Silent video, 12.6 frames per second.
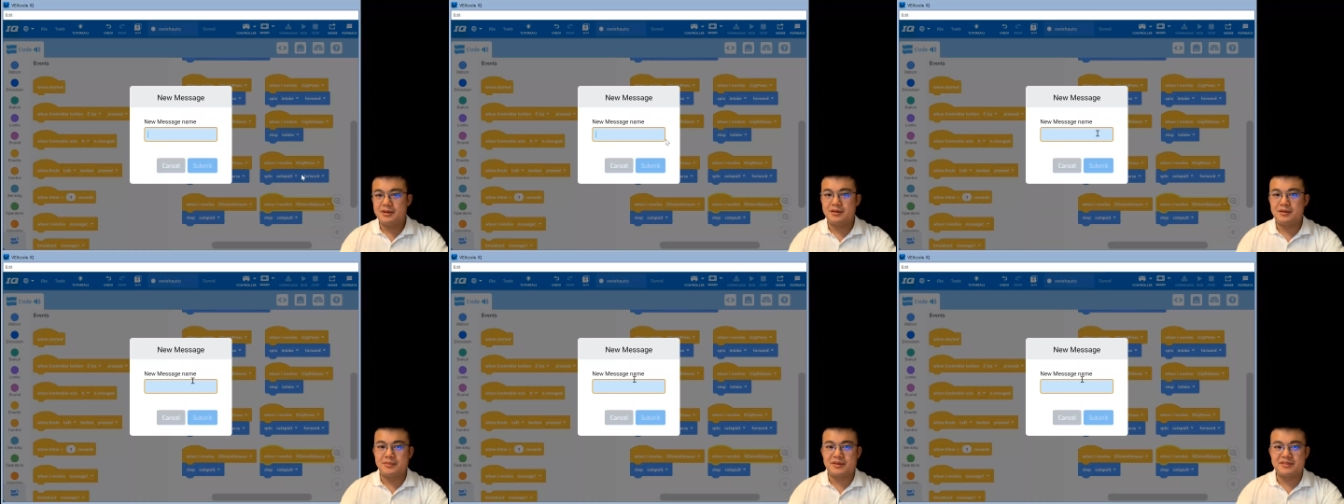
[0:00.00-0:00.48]

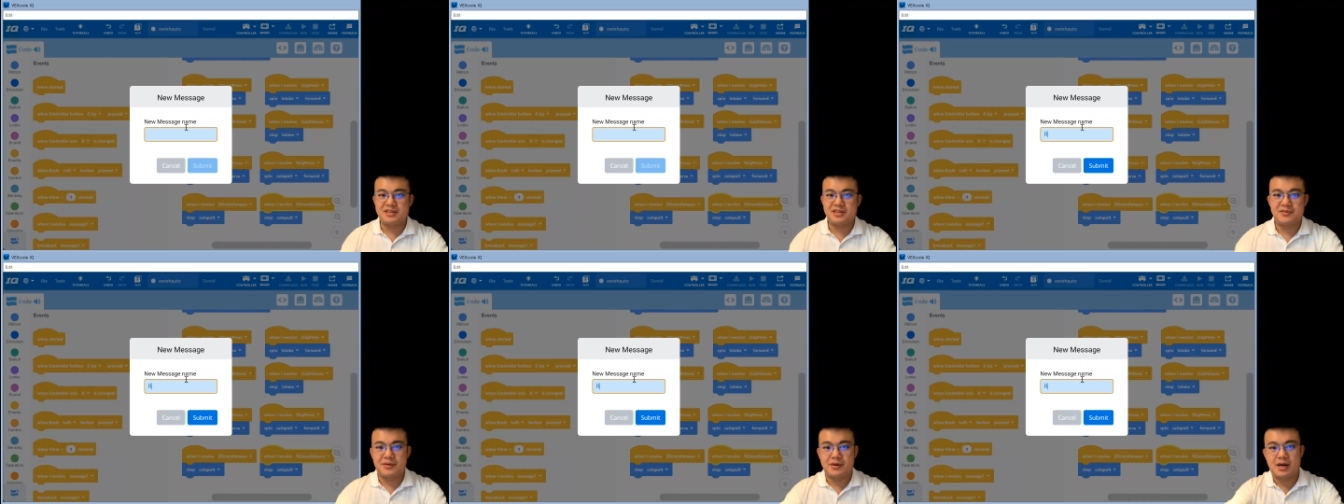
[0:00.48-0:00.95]
New
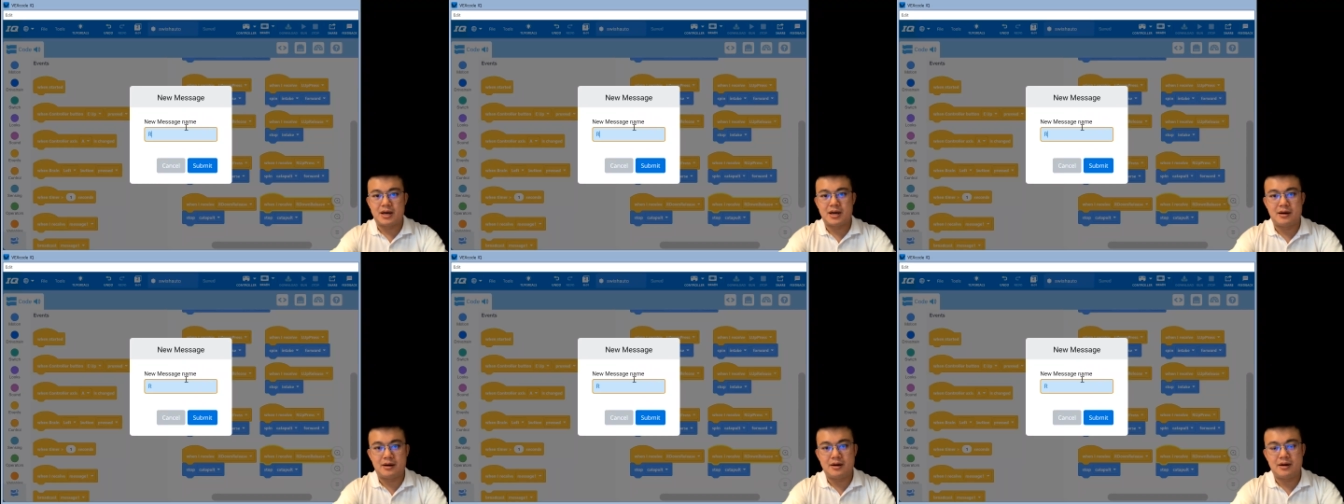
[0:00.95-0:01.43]
message for
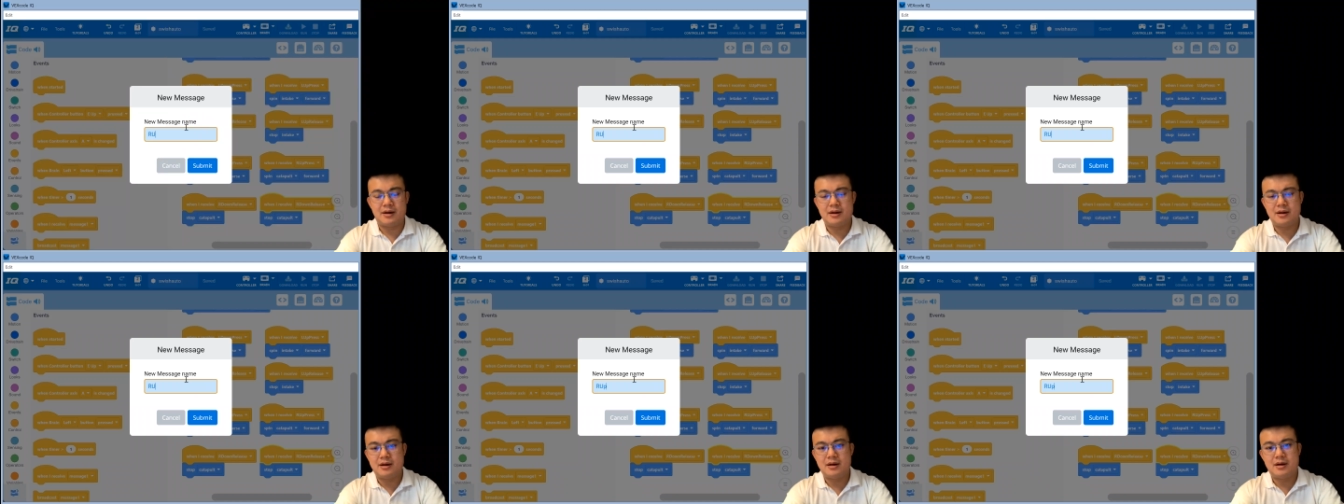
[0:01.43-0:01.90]
R
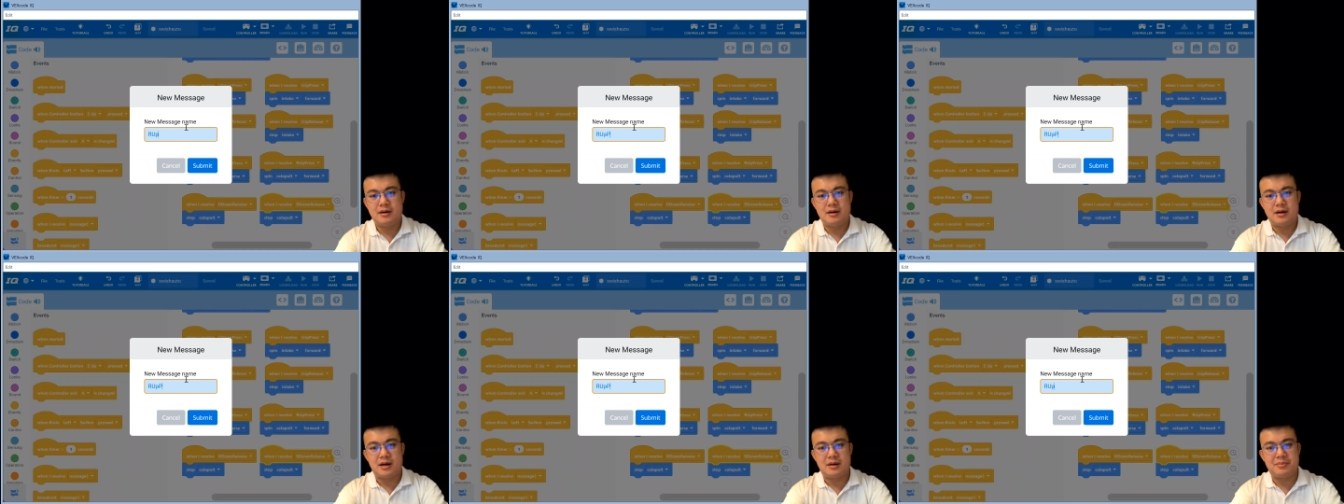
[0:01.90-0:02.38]

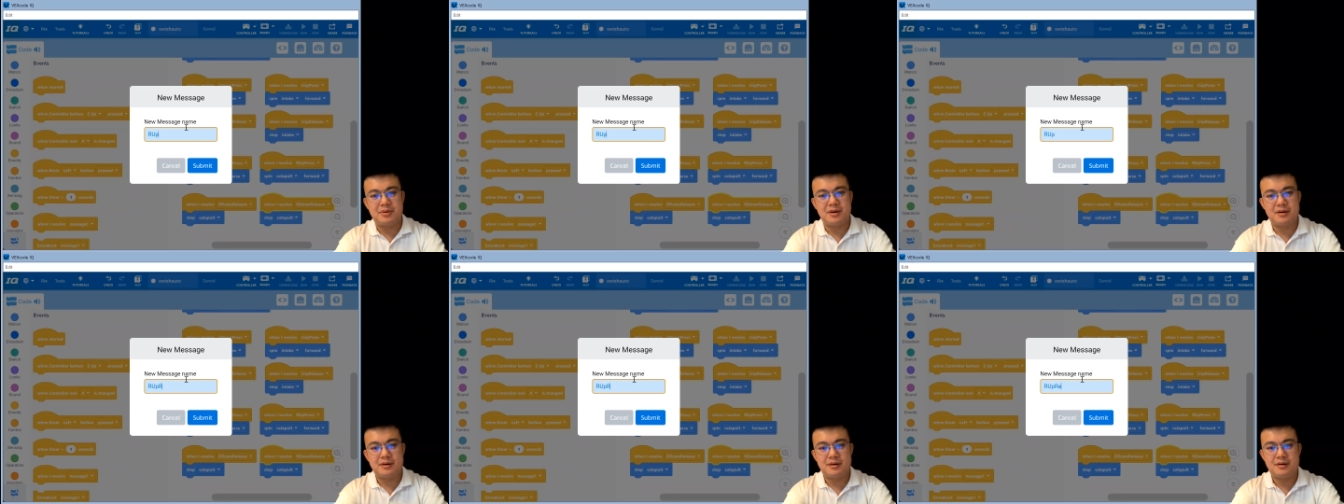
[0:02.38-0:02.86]
up
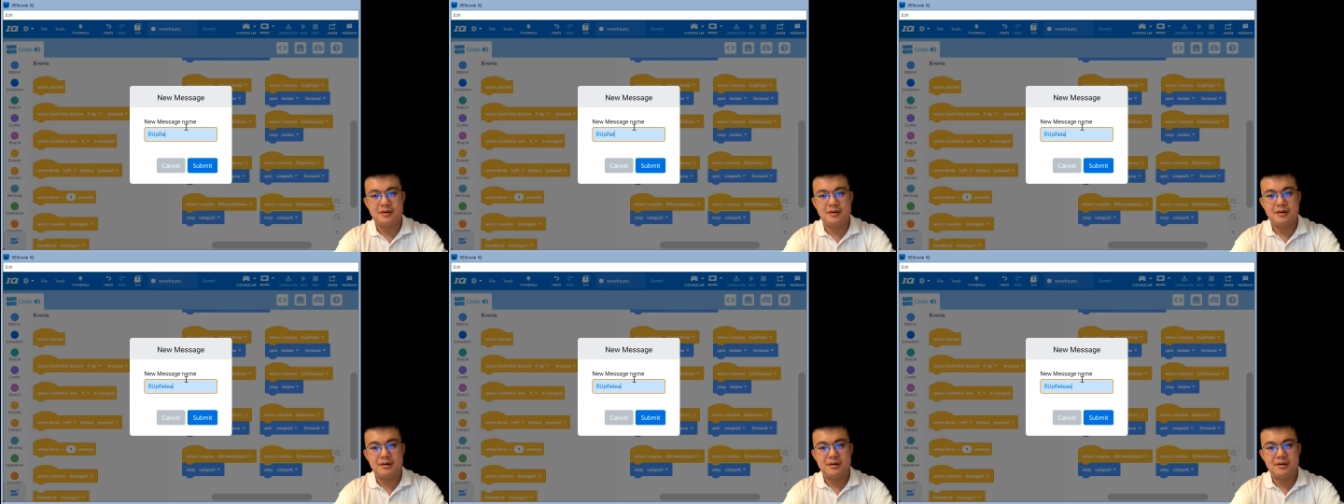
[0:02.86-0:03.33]

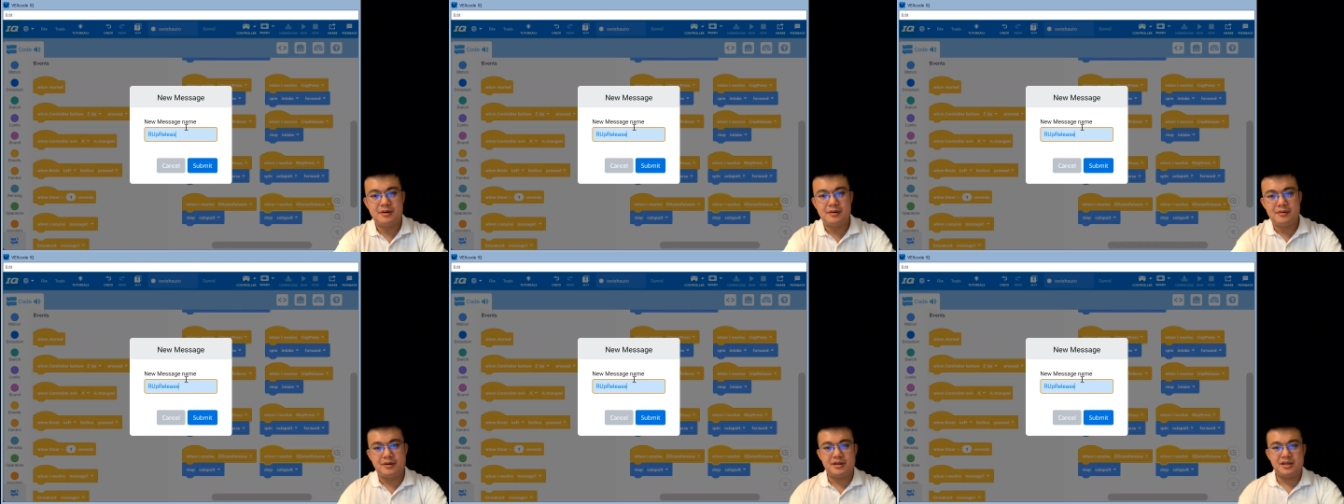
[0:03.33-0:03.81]

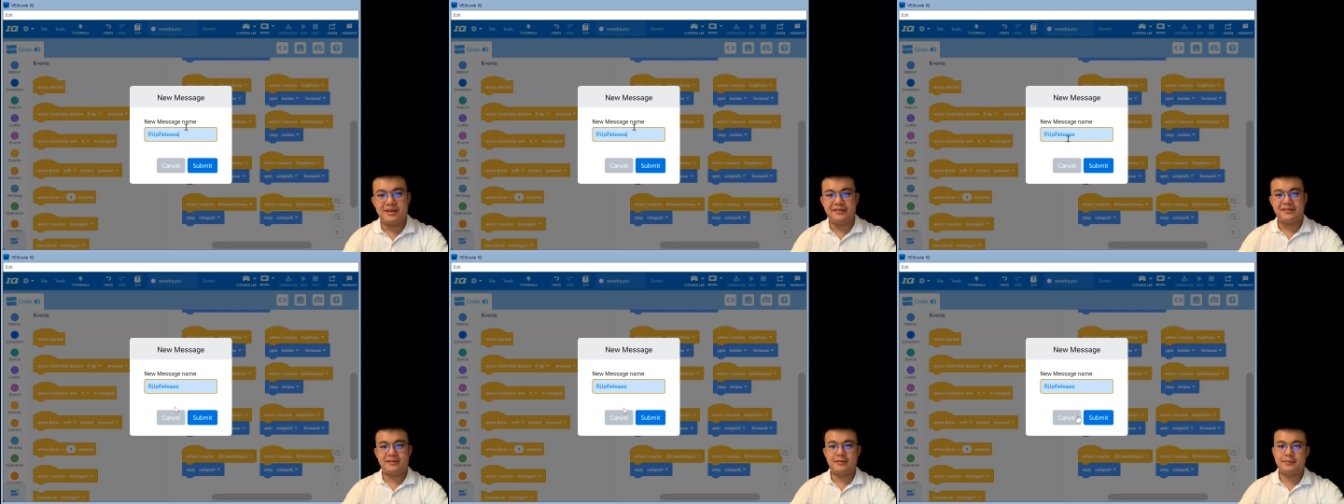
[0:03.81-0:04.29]

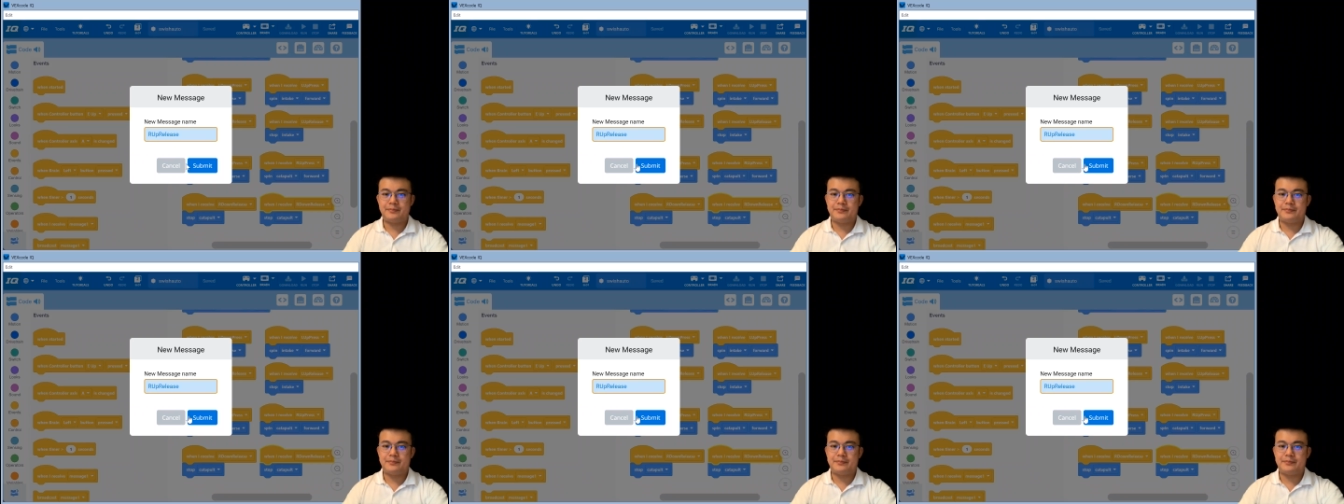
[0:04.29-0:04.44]
release.